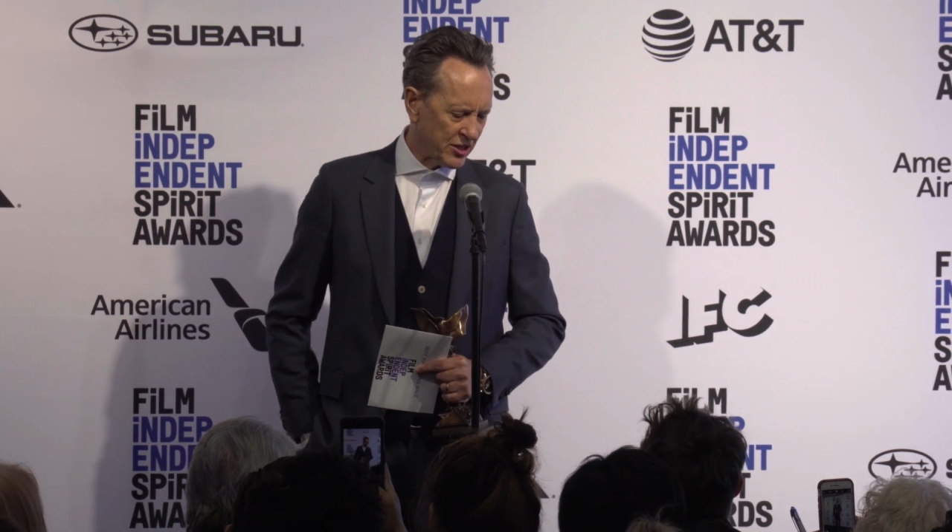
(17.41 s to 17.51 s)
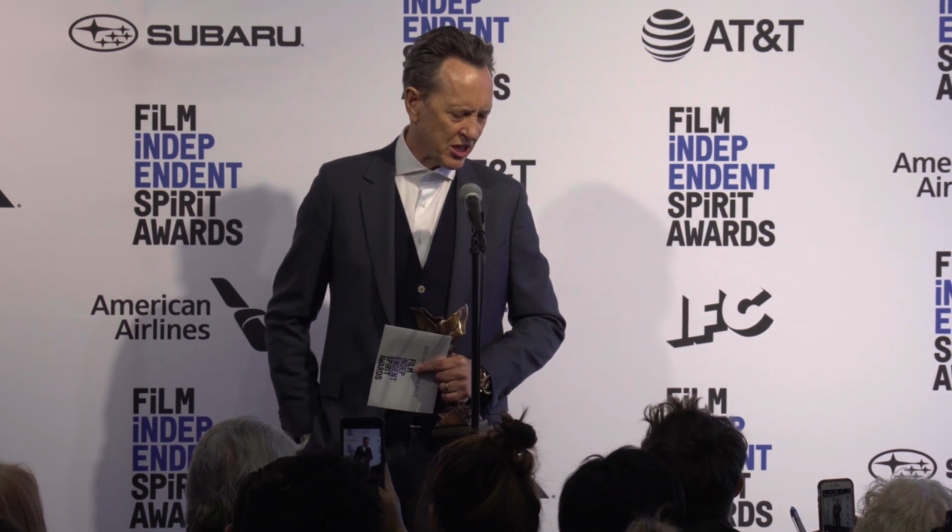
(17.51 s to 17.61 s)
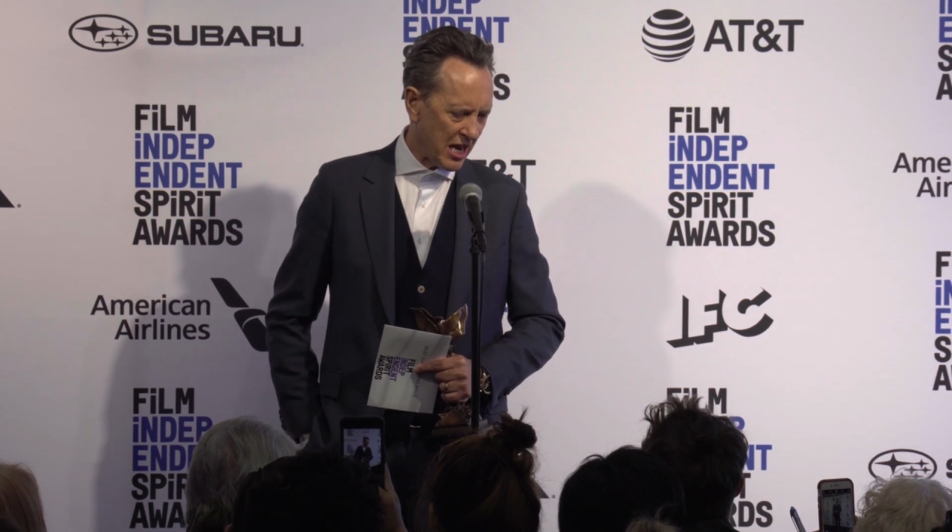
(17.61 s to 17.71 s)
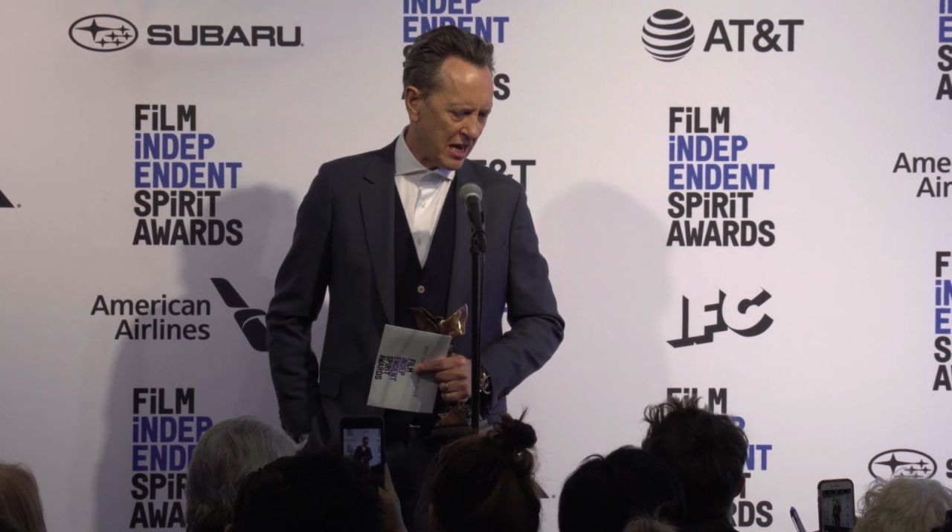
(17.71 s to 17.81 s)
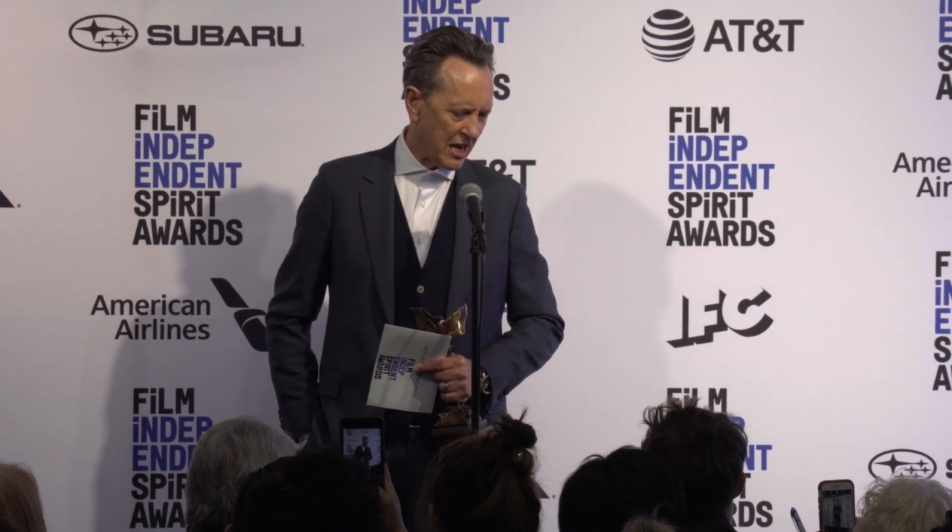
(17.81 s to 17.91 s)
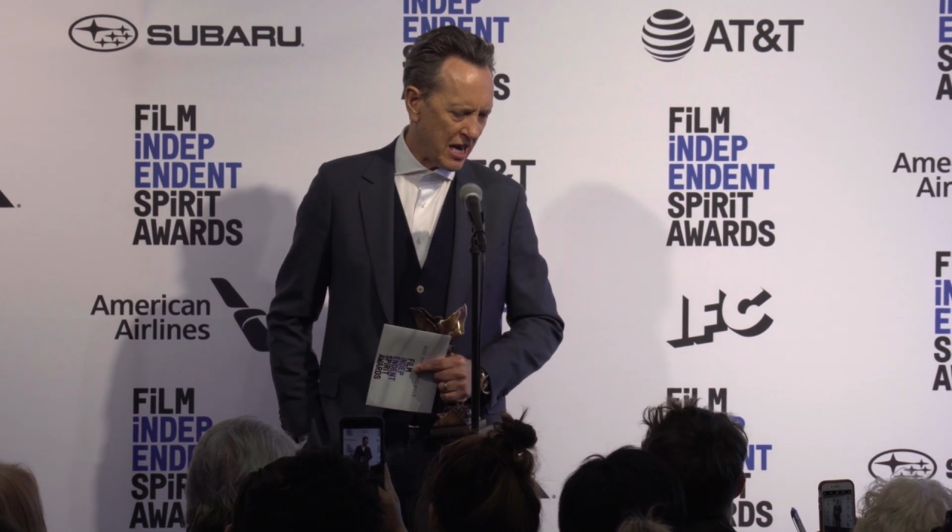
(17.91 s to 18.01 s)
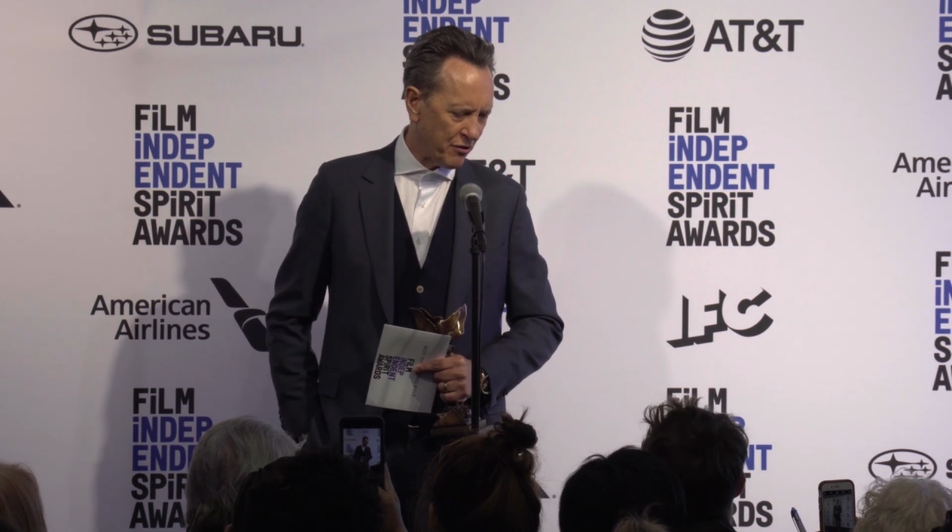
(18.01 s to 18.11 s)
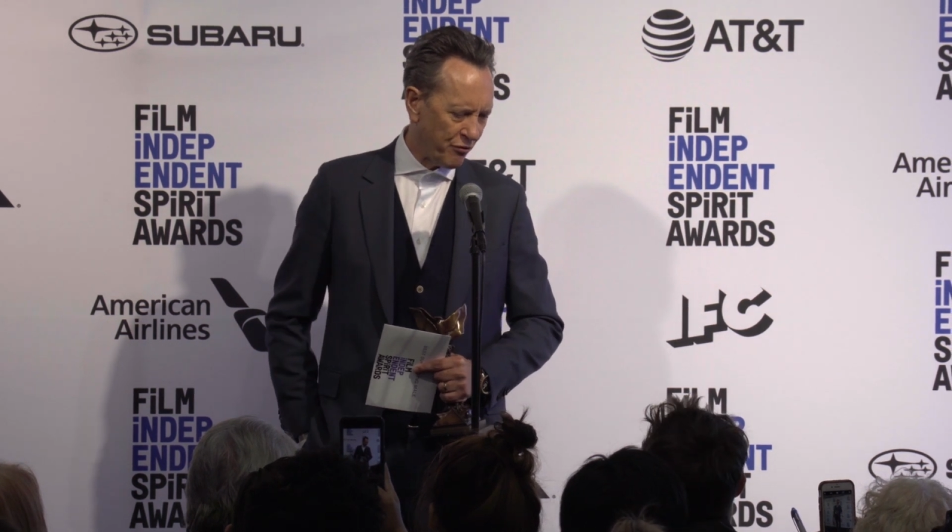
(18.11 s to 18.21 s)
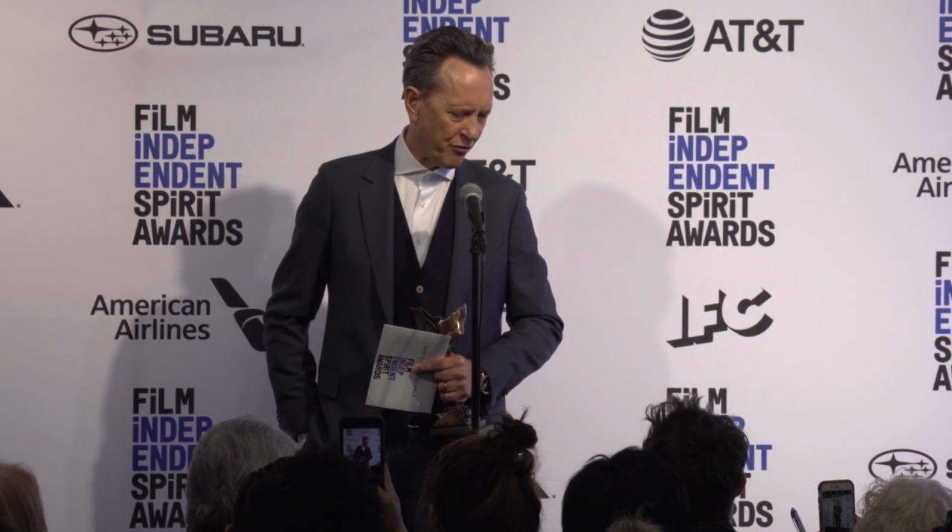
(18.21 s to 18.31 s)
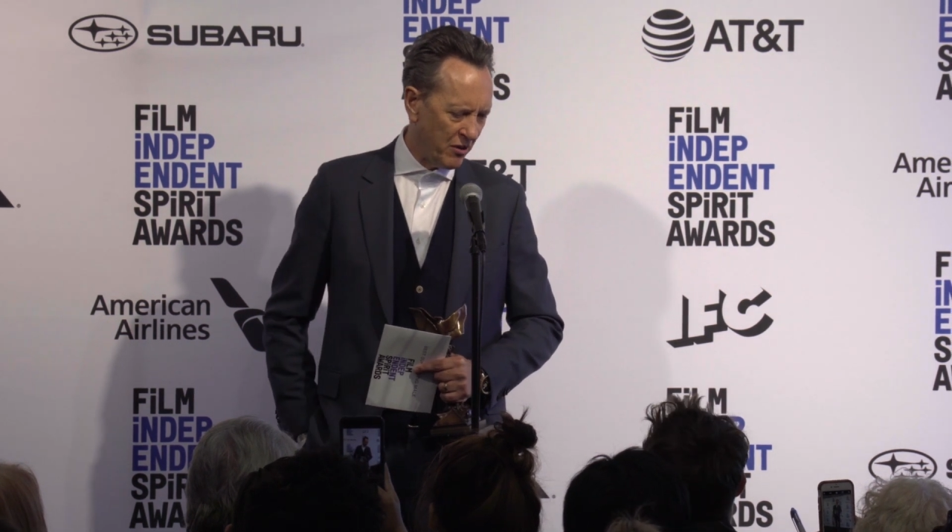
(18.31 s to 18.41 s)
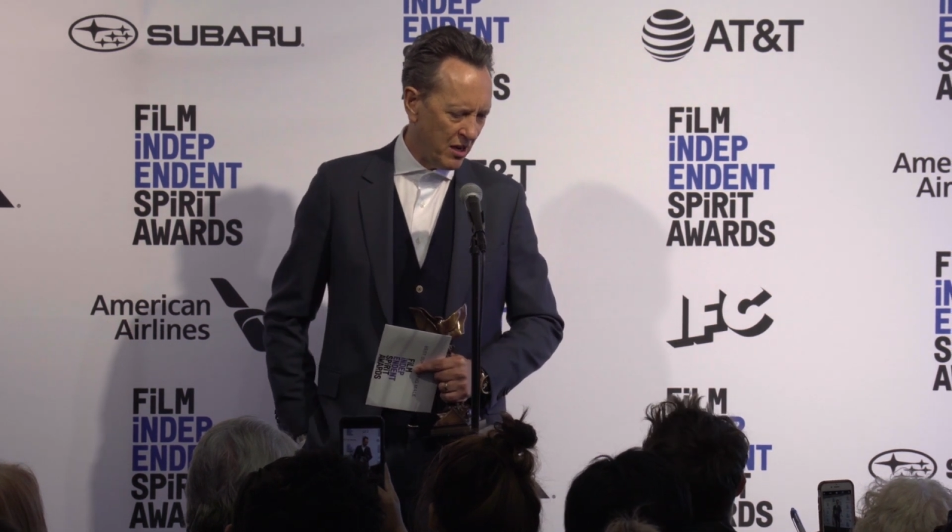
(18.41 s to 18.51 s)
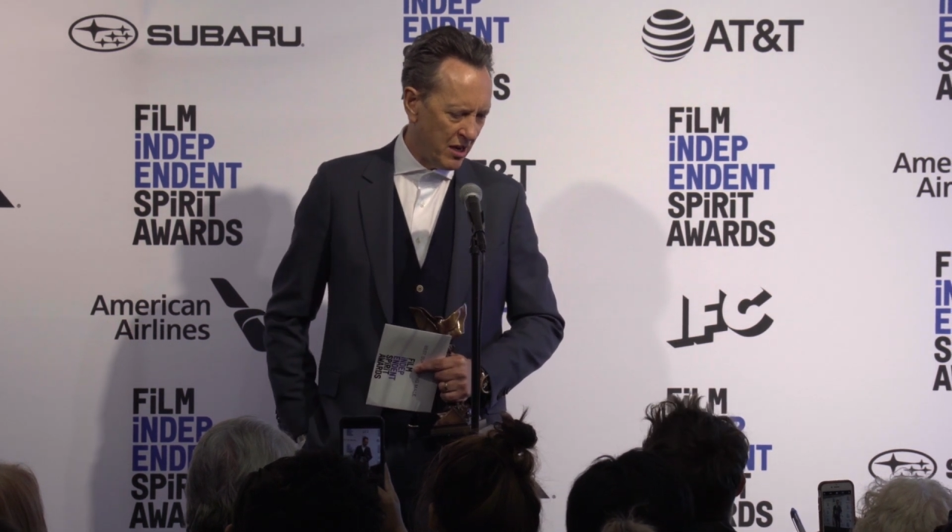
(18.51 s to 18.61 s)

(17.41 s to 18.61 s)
entire life